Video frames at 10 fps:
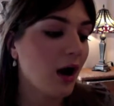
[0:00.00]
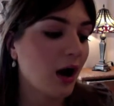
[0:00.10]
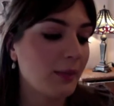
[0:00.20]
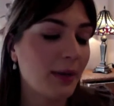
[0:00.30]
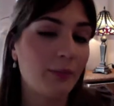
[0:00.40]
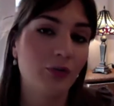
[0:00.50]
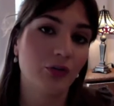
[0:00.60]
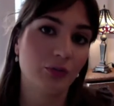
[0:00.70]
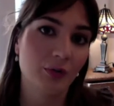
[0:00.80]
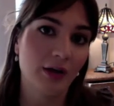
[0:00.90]
I met
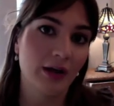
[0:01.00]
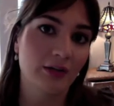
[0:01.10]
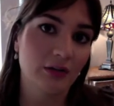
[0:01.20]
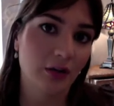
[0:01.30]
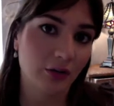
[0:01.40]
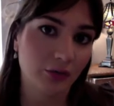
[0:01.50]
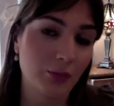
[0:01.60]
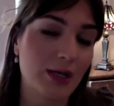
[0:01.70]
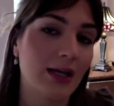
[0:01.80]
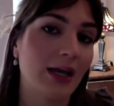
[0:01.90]
Dr. Murad last
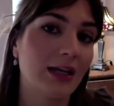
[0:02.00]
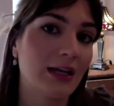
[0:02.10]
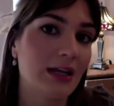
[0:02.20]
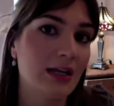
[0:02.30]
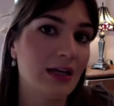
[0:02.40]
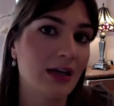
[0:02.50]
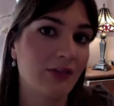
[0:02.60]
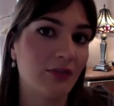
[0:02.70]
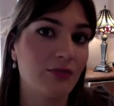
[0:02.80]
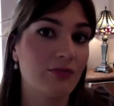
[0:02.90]
week and he
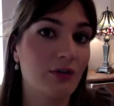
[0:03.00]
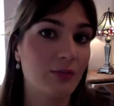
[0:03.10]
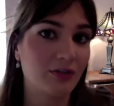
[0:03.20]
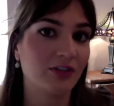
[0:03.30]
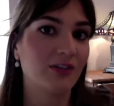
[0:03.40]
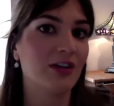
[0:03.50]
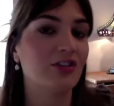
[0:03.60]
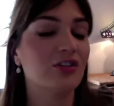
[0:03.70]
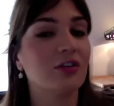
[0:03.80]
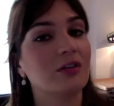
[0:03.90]
gave a great
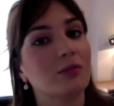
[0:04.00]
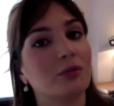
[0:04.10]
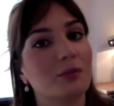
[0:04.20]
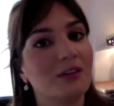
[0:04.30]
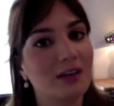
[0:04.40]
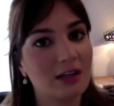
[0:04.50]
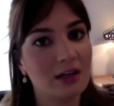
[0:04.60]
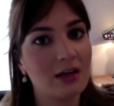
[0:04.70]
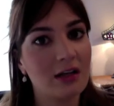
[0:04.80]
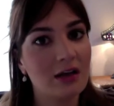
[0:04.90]
presentation and was
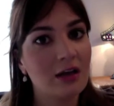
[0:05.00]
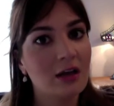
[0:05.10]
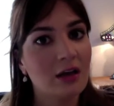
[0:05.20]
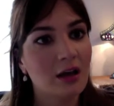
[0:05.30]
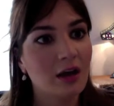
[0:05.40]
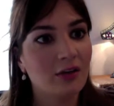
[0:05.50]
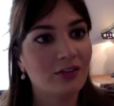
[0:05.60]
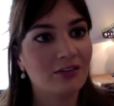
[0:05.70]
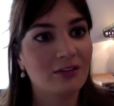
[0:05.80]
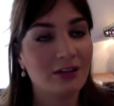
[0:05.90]
particularly
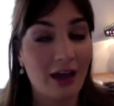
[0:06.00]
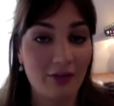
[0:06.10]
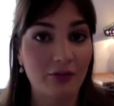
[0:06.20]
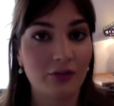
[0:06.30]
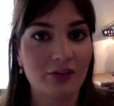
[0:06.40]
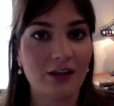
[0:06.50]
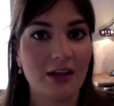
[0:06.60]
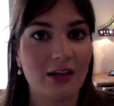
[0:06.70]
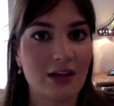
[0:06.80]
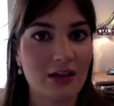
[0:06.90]
careful to
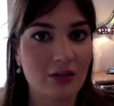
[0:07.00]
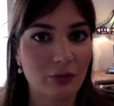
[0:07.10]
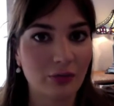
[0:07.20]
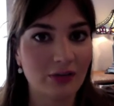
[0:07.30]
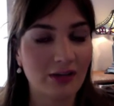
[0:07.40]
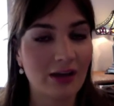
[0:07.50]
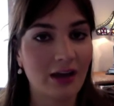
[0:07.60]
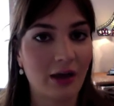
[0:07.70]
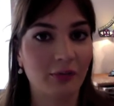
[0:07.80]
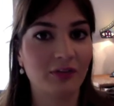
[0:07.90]
say that he thought
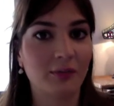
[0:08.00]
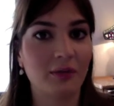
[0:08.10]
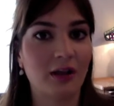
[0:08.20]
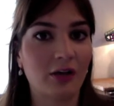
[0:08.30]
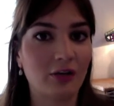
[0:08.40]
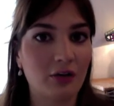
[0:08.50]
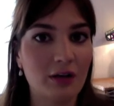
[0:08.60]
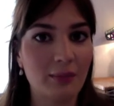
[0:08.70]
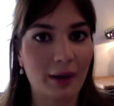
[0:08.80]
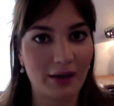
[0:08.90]
skincare was something that could
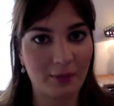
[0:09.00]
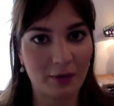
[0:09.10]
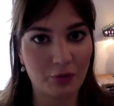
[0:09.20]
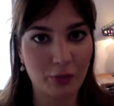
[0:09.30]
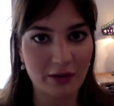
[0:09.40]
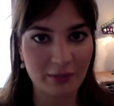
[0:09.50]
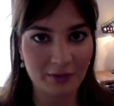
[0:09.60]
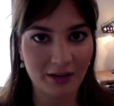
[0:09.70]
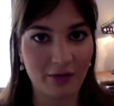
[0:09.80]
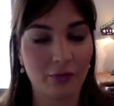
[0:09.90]
only impact about
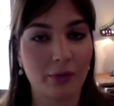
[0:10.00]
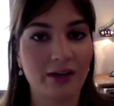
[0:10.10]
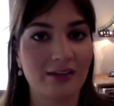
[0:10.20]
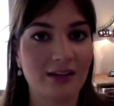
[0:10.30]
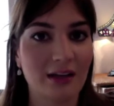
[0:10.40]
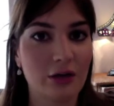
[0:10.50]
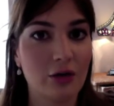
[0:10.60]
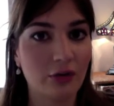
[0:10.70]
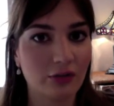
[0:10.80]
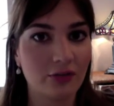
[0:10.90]
20% of the way skin
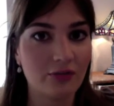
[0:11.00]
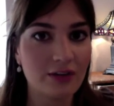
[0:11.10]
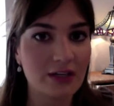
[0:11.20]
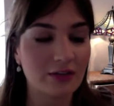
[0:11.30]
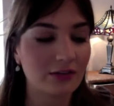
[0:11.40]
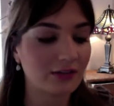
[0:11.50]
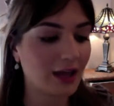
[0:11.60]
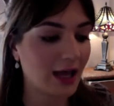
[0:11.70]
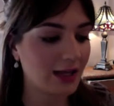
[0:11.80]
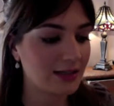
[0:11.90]
looks and feels,
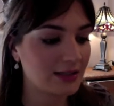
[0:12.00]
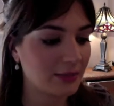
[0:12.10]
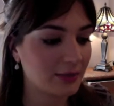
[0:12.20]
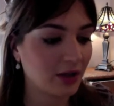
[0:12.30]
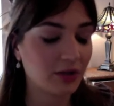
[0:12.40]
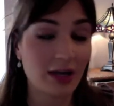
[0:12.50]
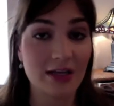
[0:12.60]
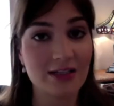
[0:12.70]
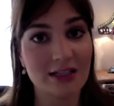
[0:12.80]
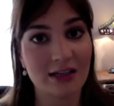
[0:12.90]
and the other
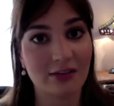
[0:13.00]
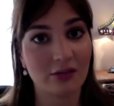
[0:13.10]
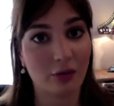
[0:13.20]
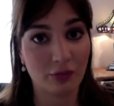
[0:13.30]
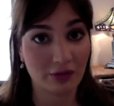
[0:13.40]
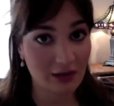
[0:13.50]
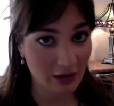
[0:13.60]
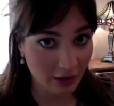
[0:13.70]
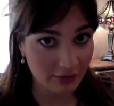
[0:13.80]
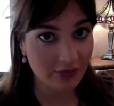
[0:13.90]
80% is obviously
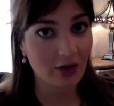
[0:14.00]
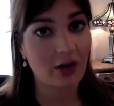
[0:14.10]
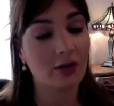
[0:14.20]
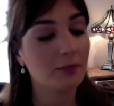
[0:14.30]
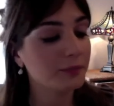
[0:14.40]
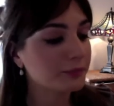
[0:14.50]
lifestyle,